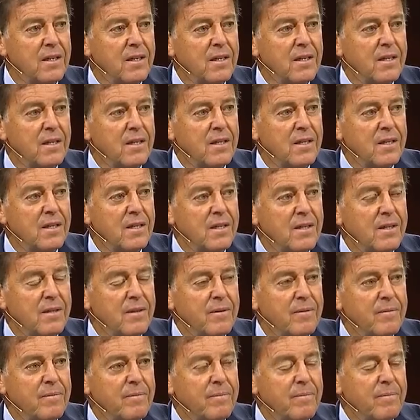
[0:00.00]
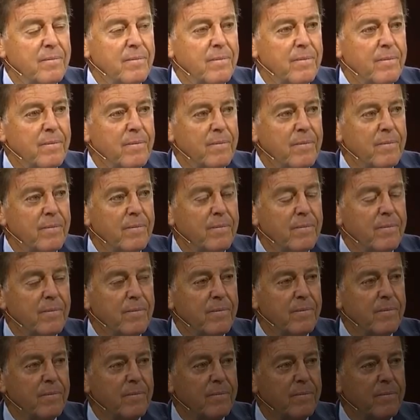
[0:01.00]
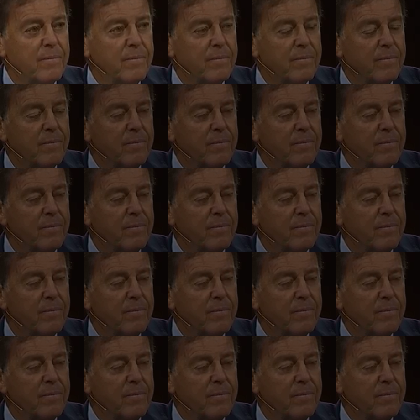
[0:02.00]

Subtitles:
(no one is talking)